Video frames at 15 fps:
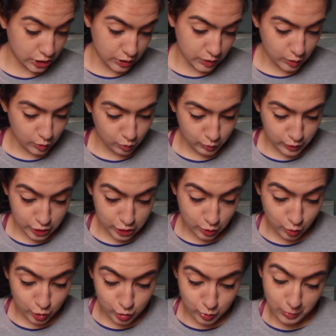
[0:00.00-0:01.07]
So we just
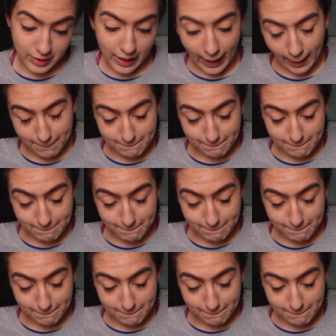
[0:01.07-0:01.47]
gonna use what we got.